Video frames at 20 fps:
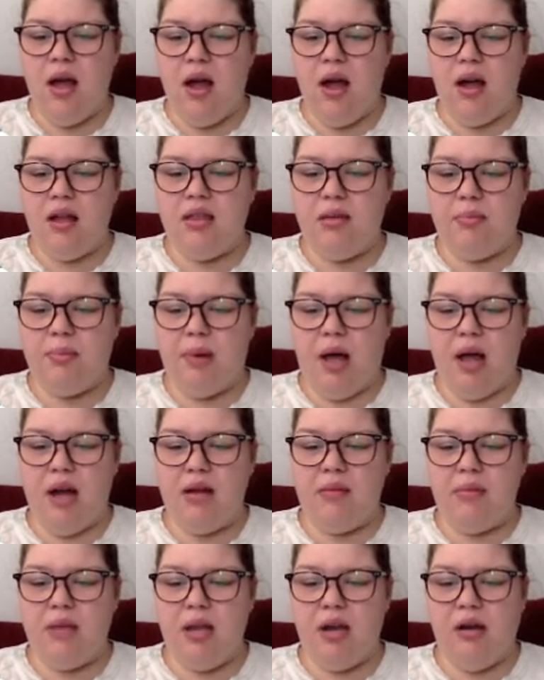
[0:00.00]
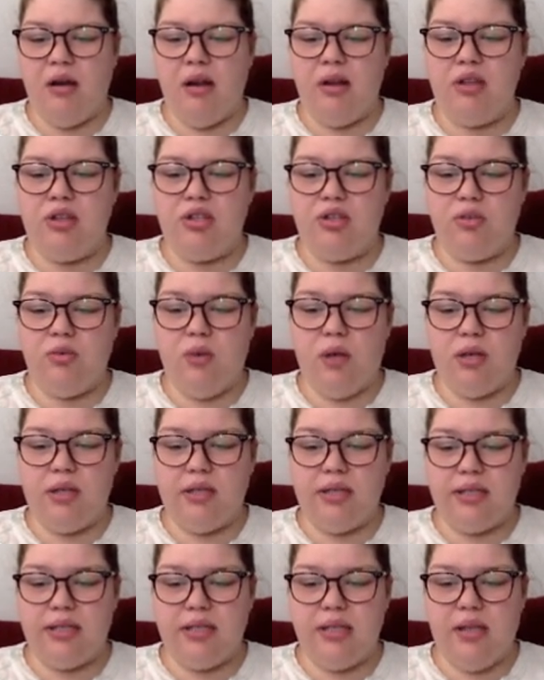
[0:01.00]
On the bottom here, I do want
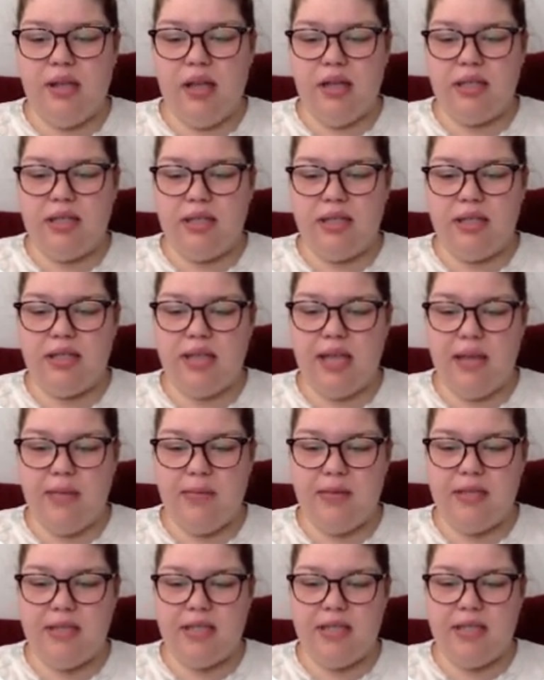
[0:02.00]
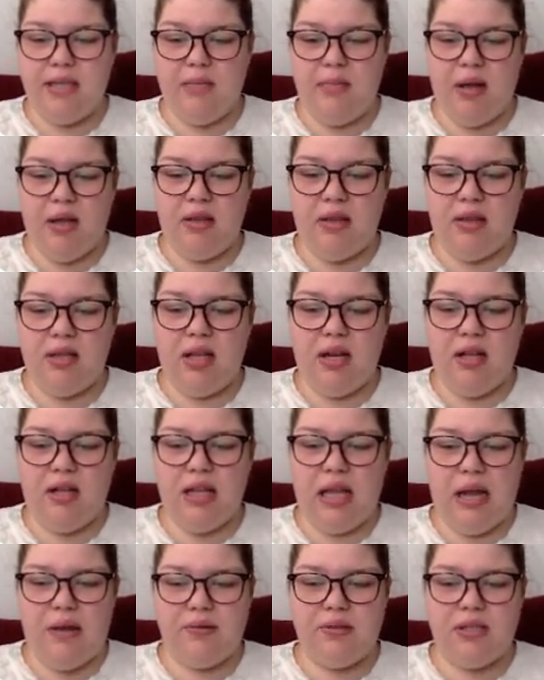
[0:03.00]
to select this ABC button that
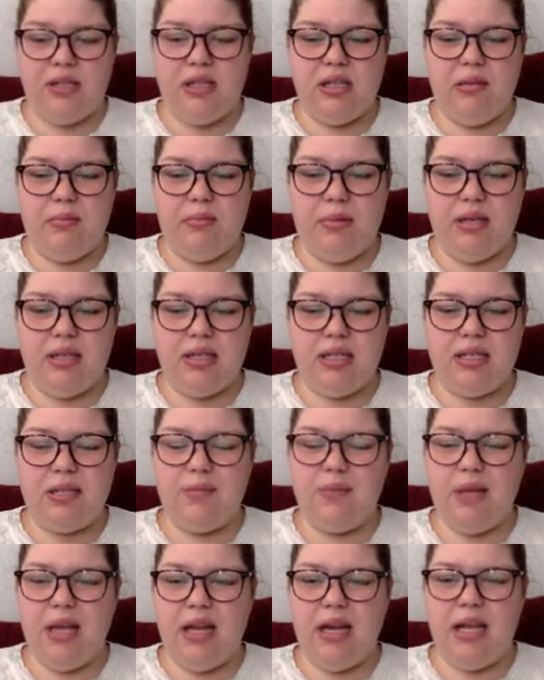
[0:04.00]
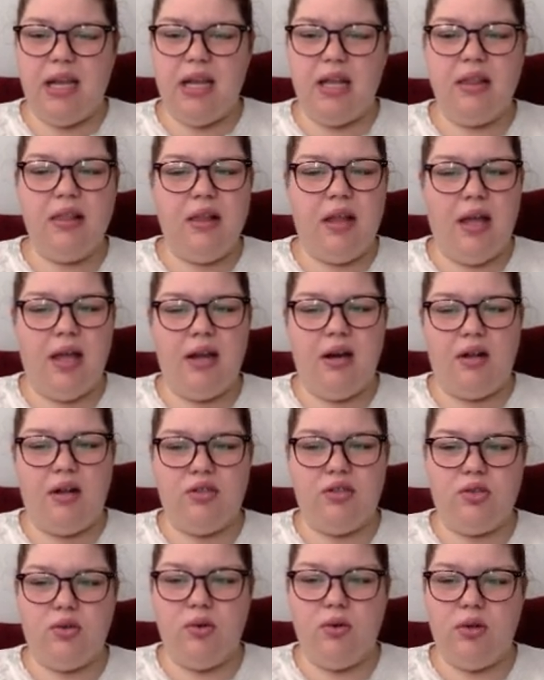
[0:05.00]
allows it to be displayed in line on
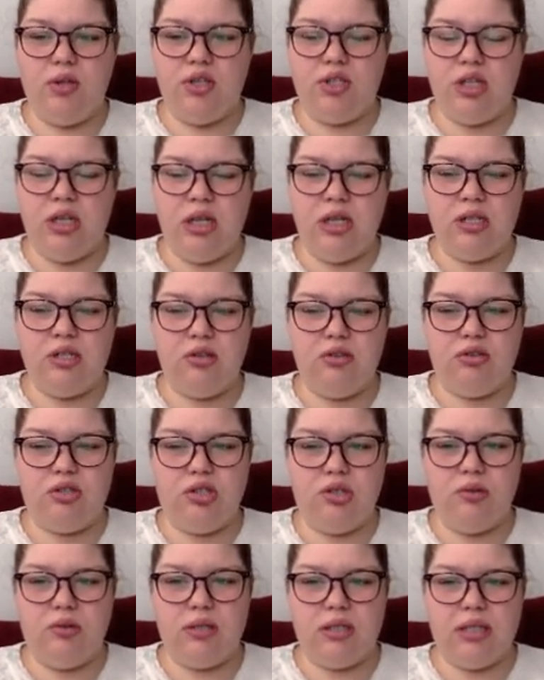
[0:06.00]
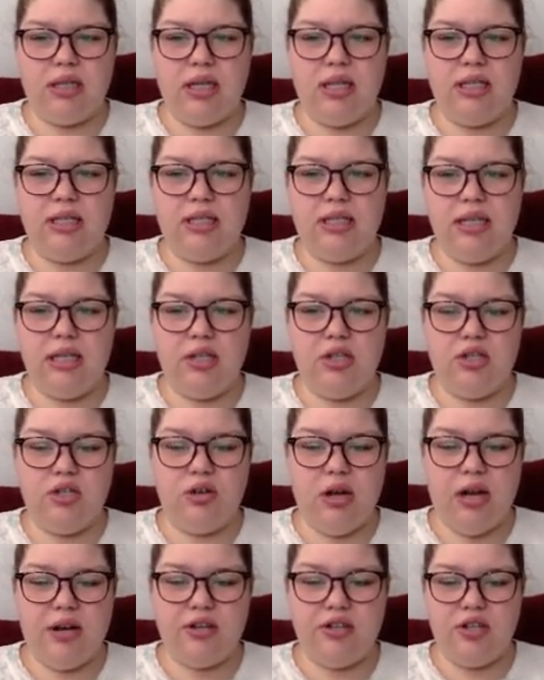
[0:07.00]
Schoology so students can see the
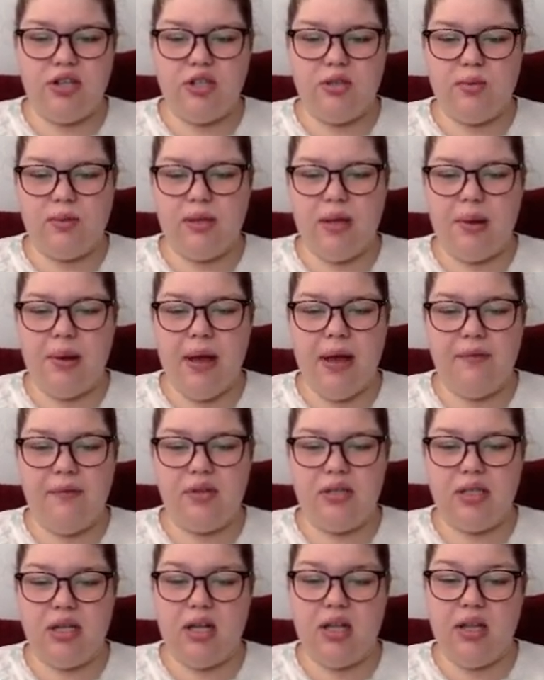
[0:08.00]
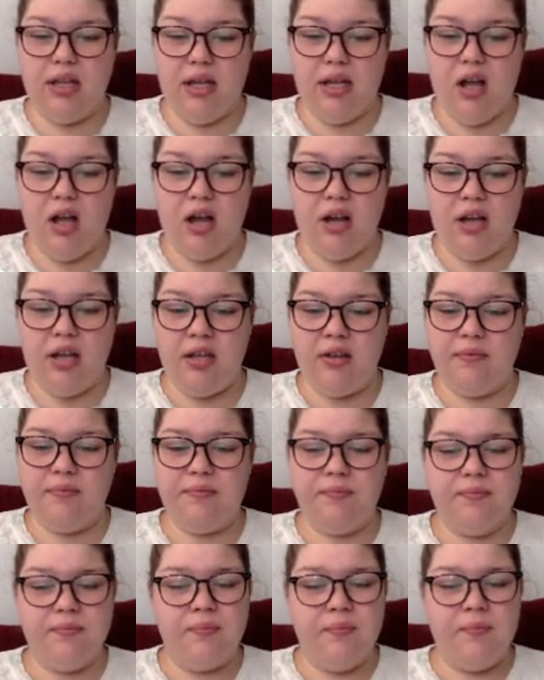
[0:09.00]
directions without having to click on it.
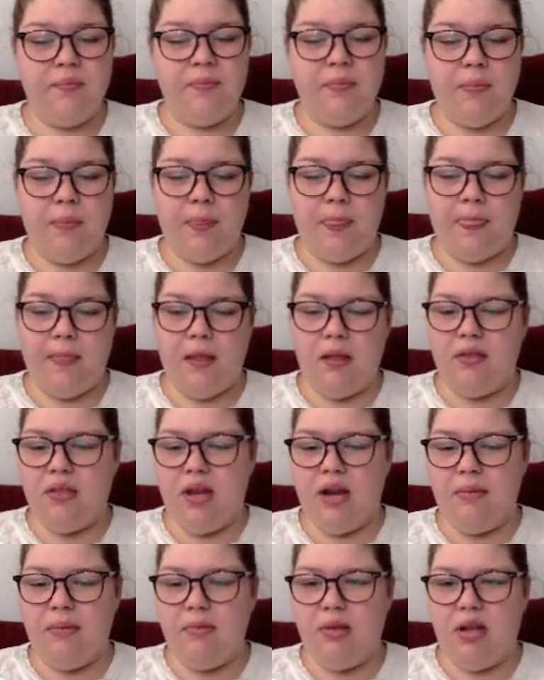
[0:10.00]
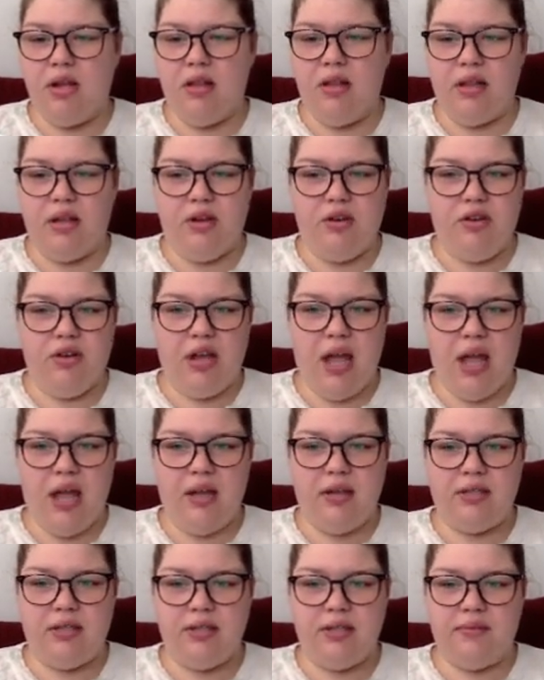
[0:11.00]
Then I'm going to click
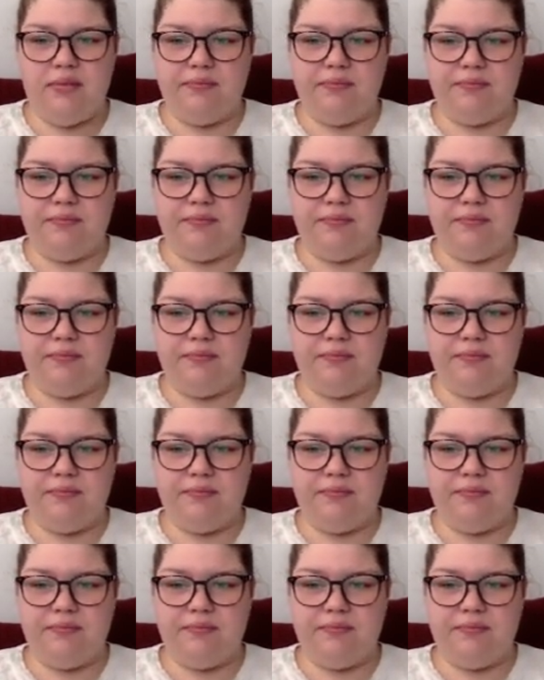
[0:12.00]
Create.